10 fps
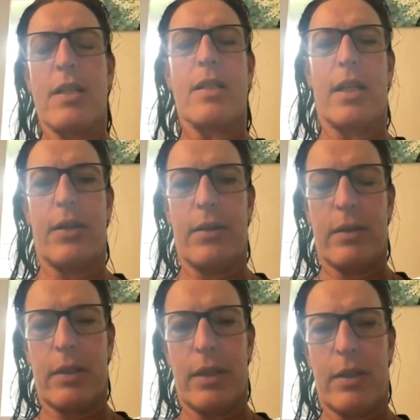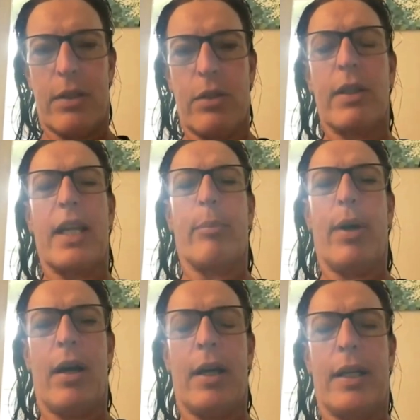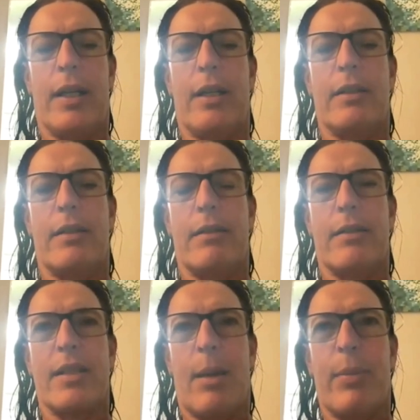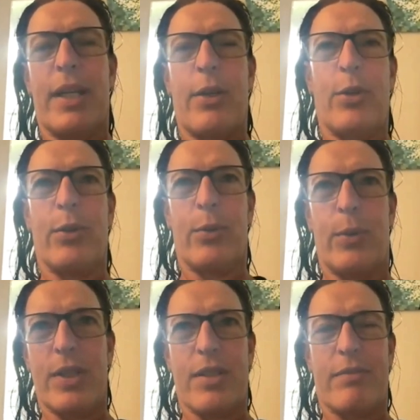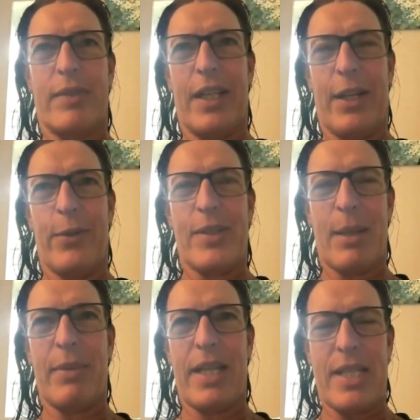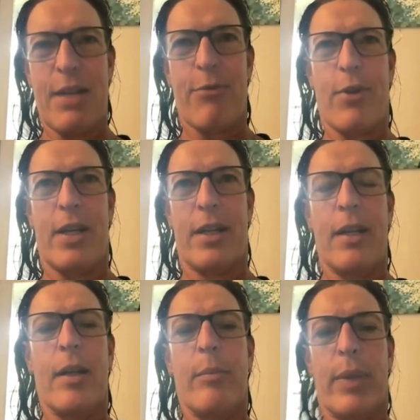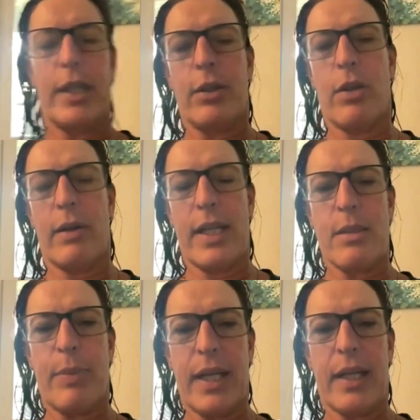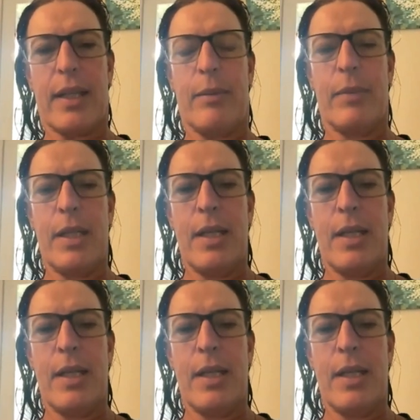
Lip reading: So you get a partner, somebody who was, somebody different, but you don't get to pick them.